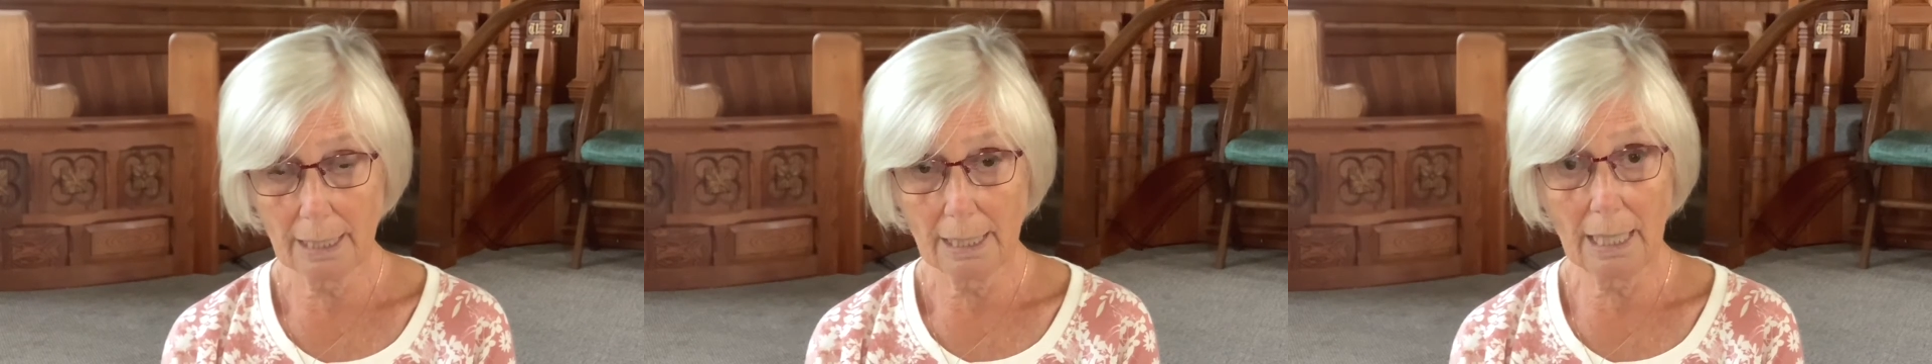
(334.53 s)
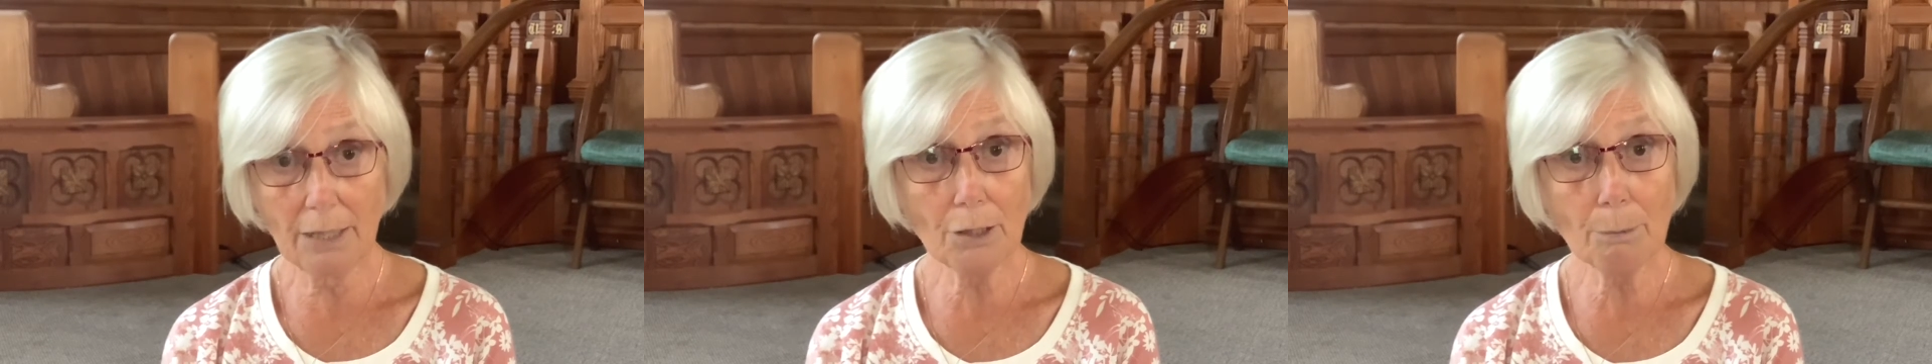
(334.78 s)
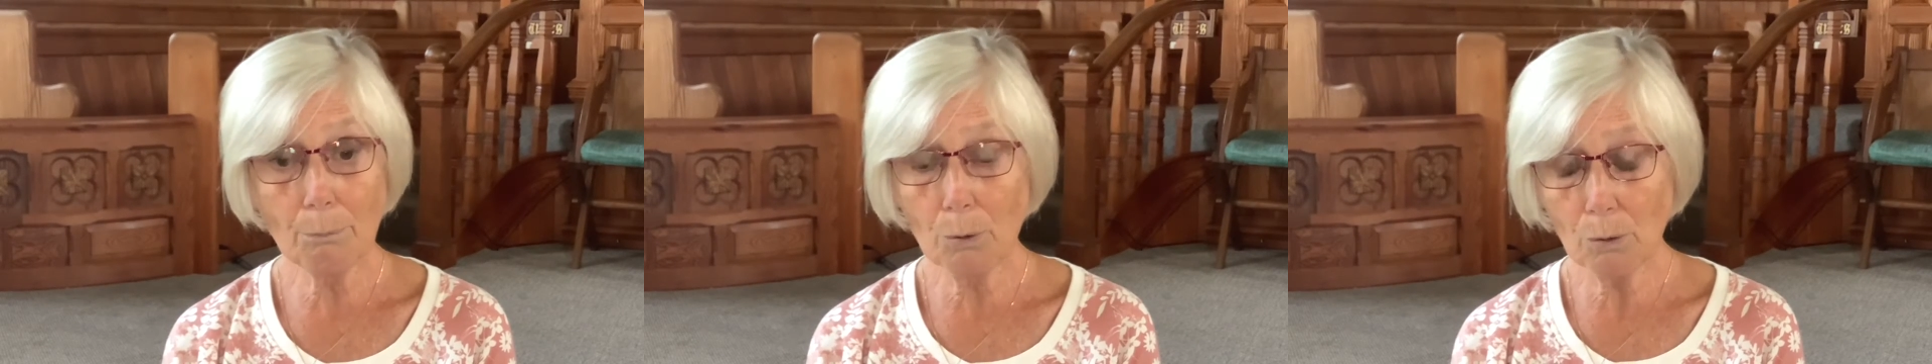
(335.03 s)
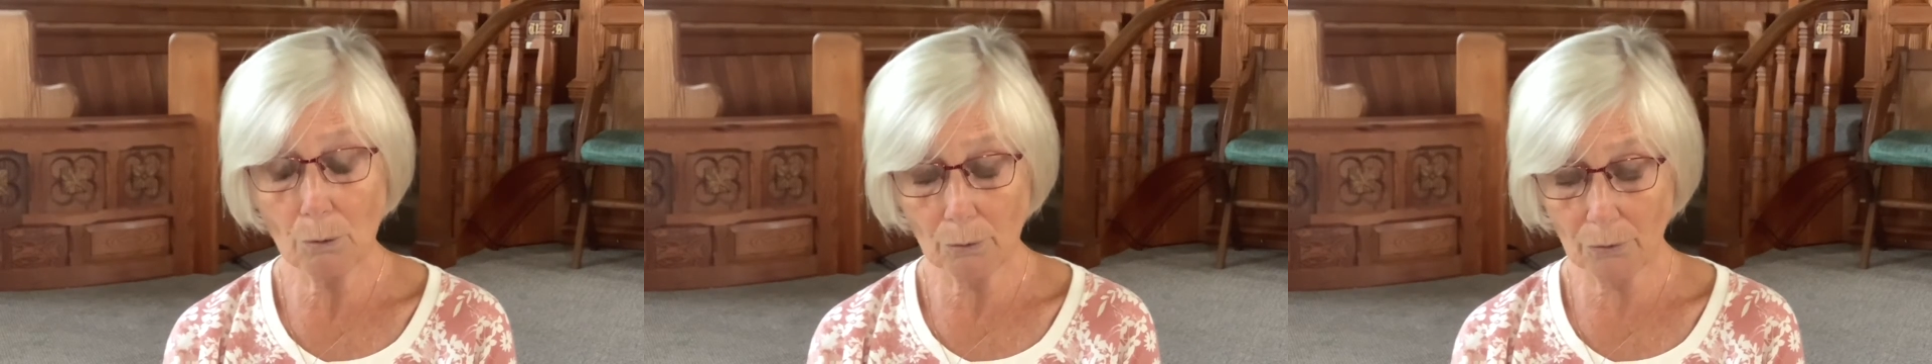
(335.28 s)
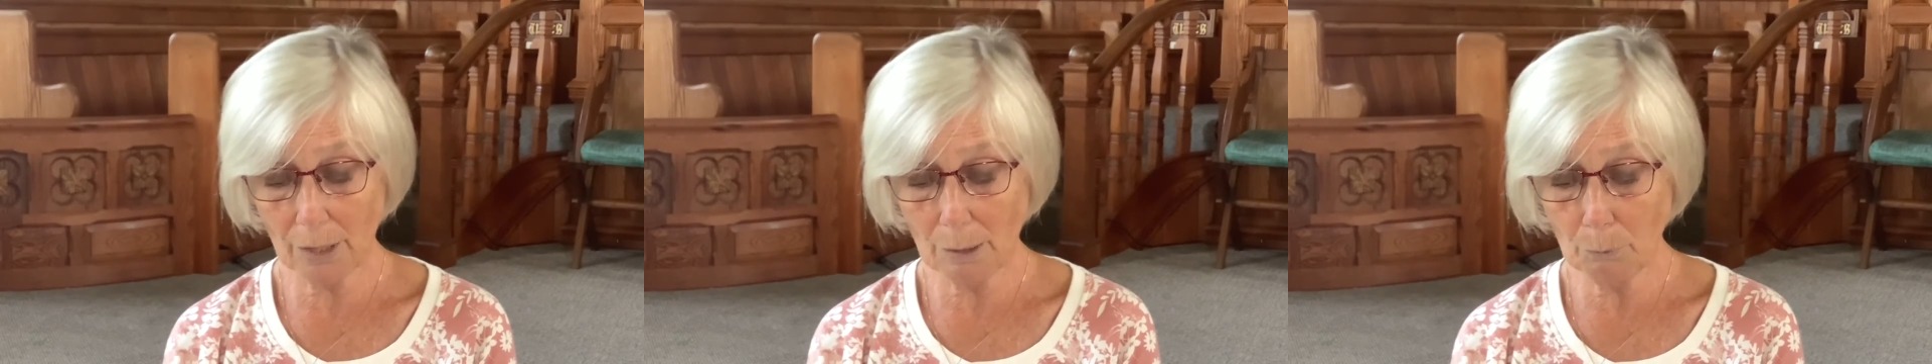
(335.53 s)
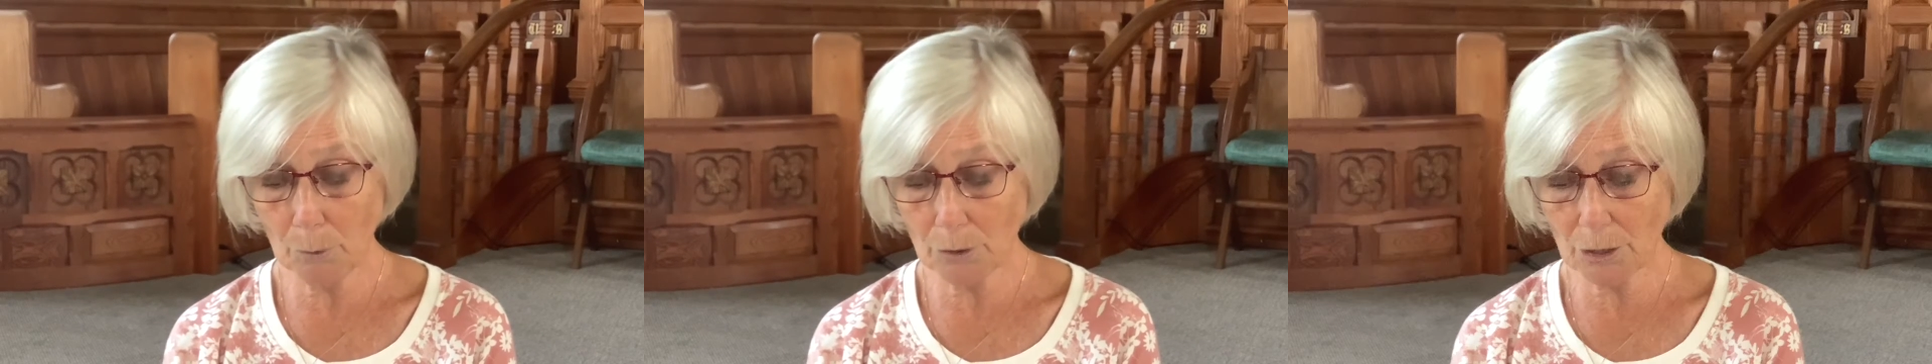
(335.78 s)
and the more they
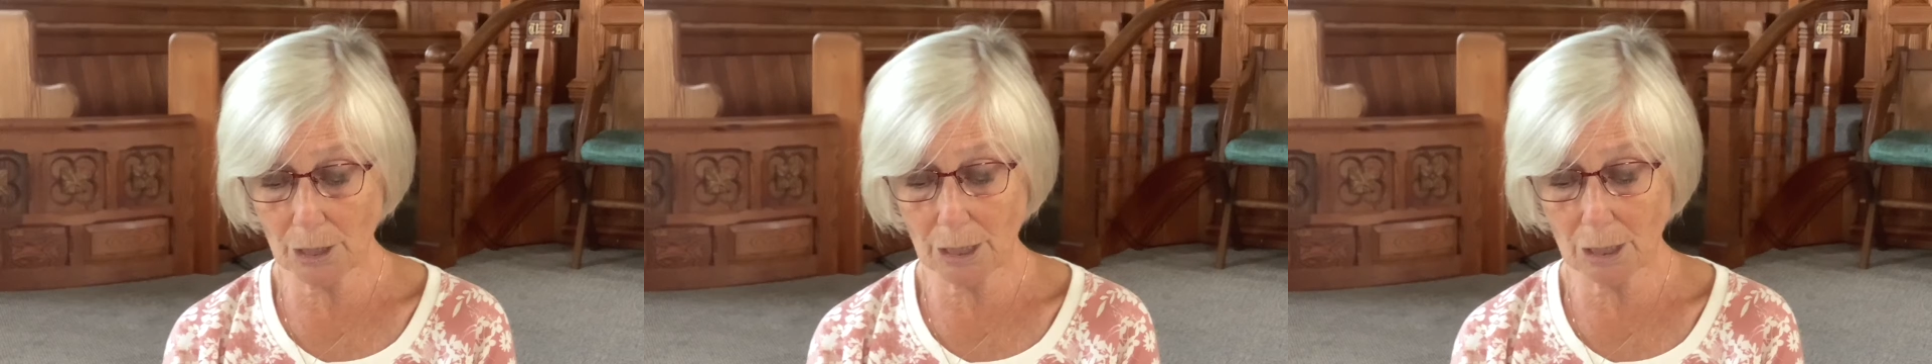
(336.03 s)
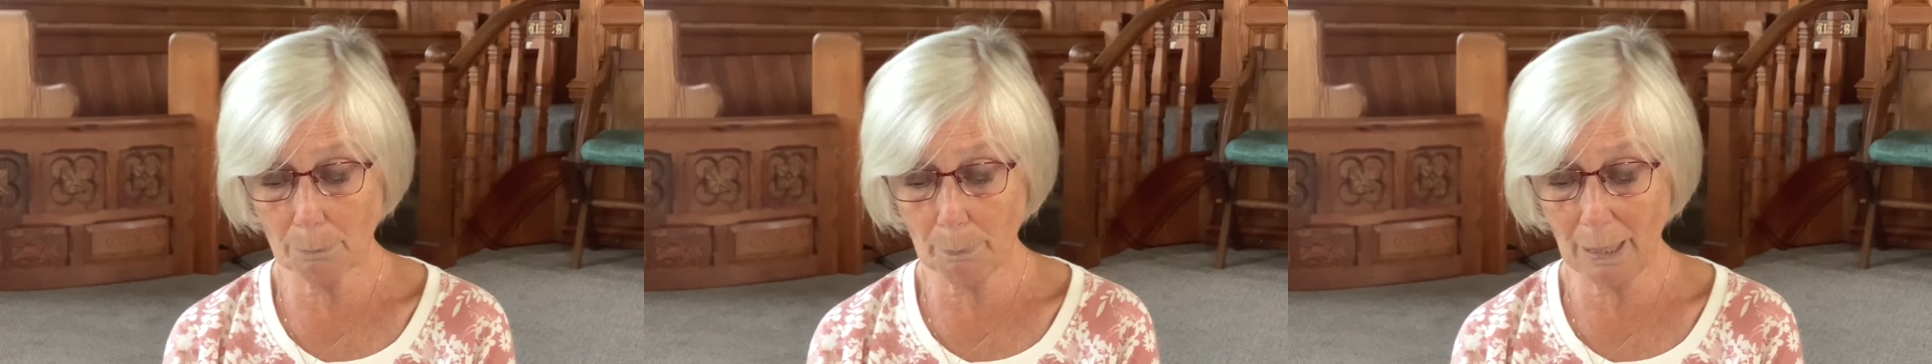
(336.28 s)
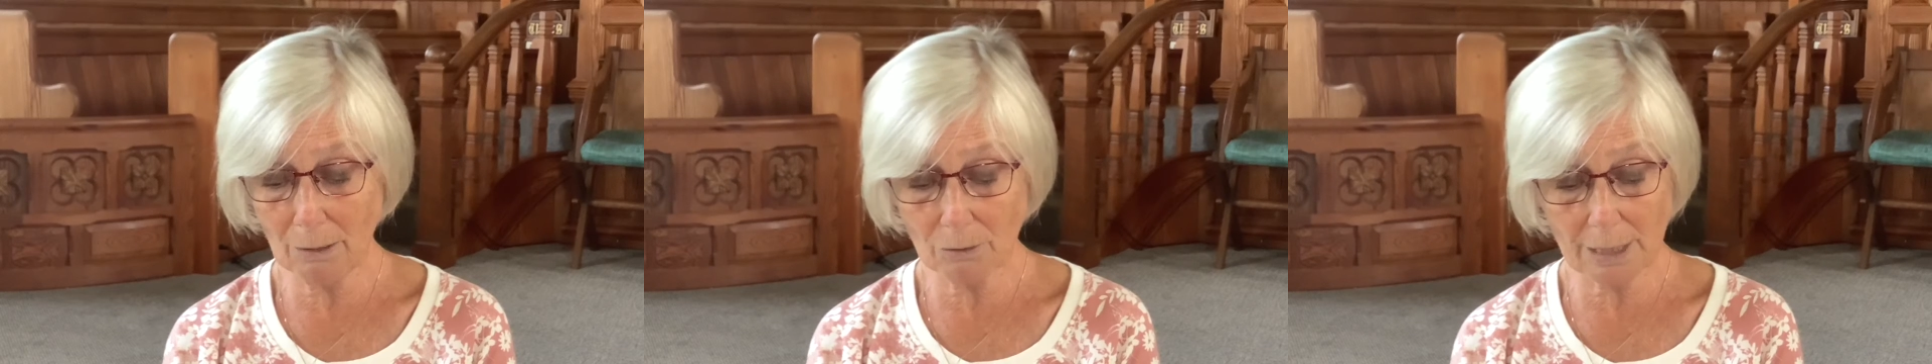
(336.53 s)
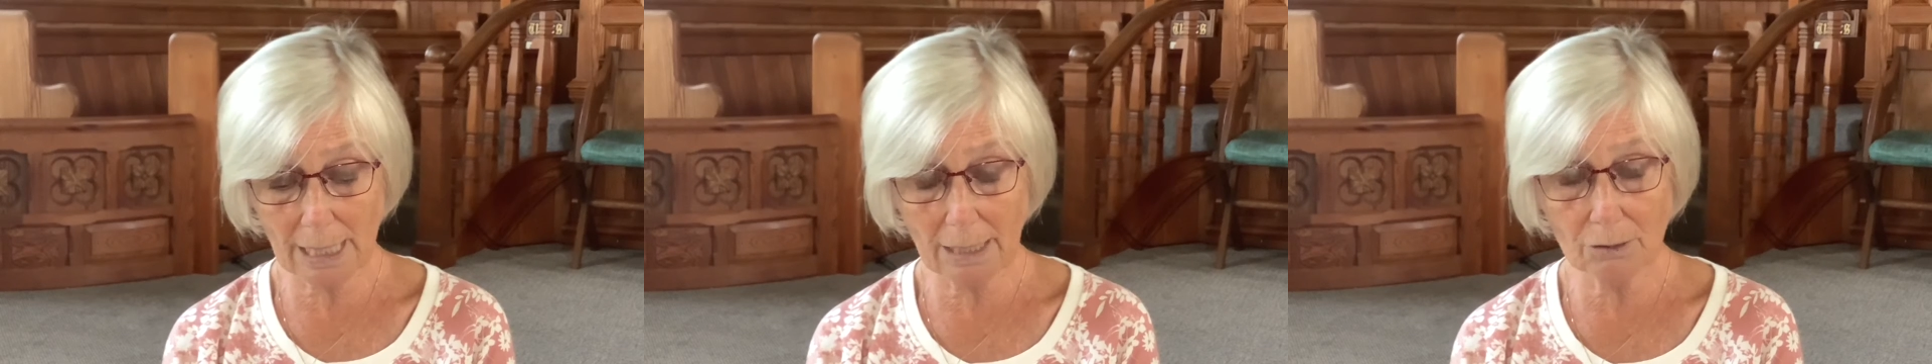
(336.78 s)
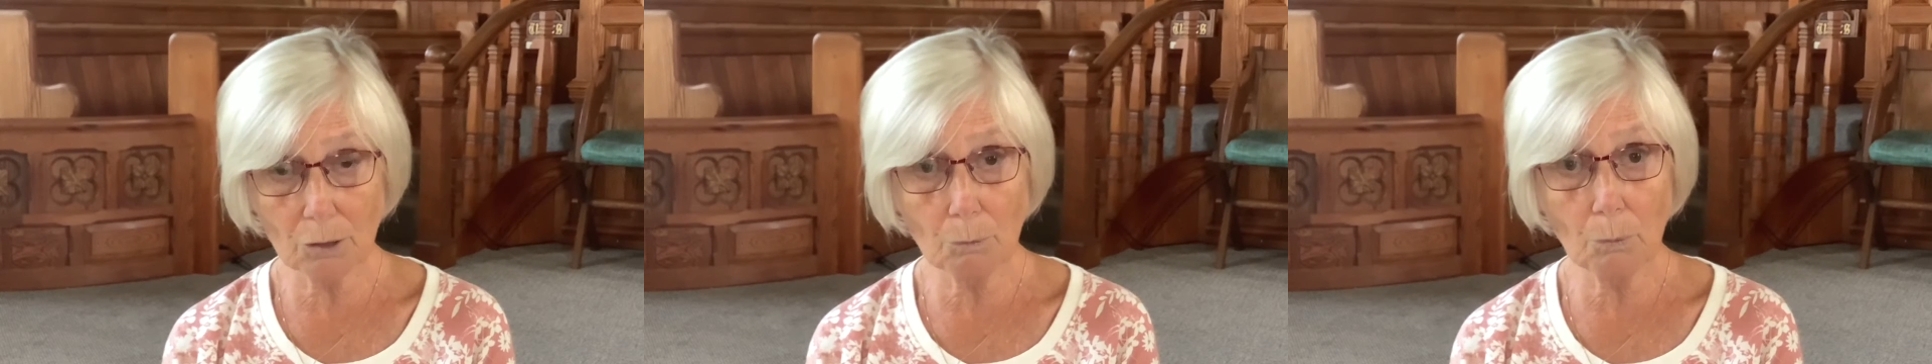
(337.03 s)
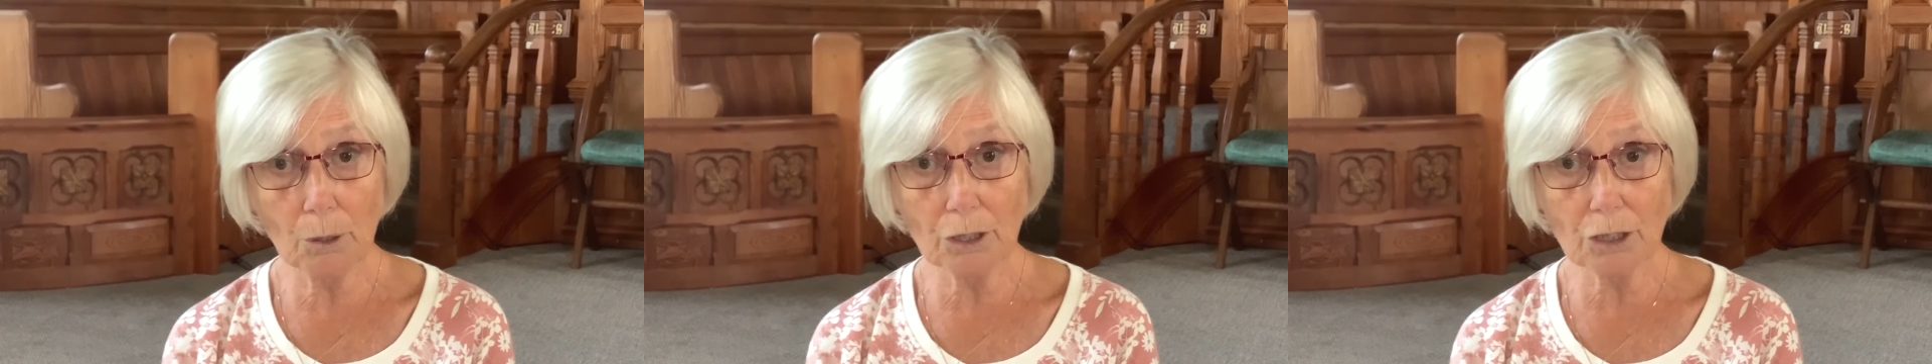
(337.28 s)
wanted to bow down and
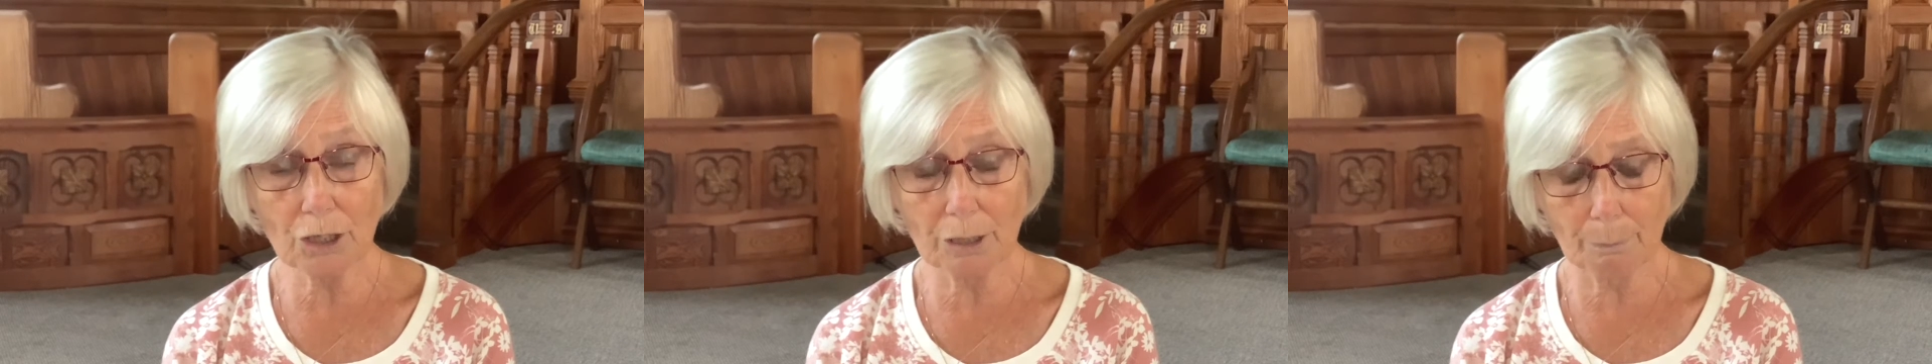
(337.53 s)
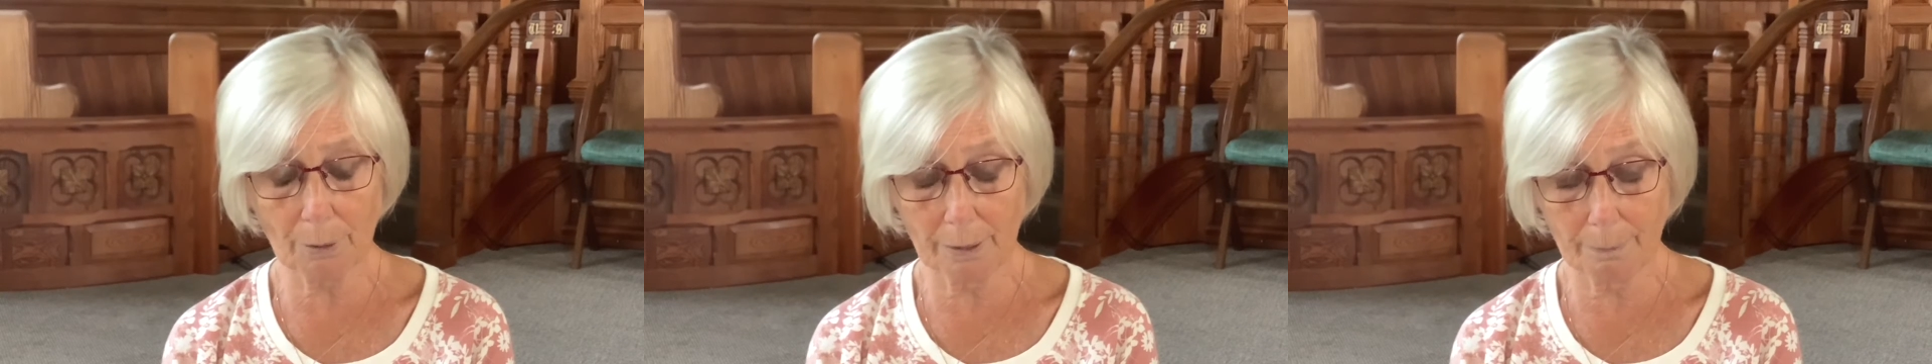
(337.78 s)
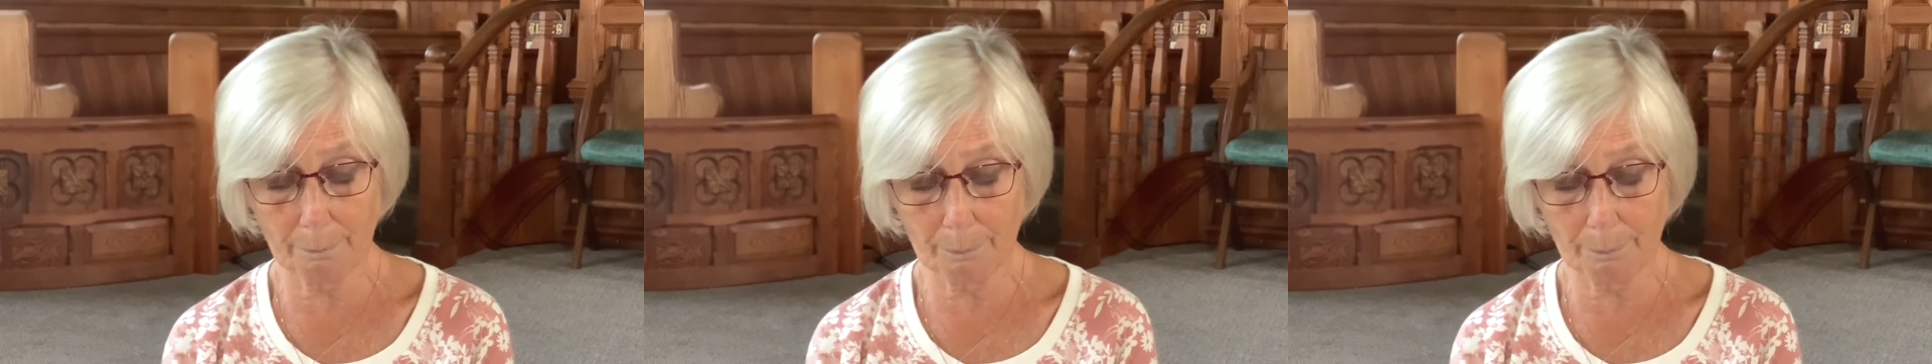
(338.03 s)
worship them.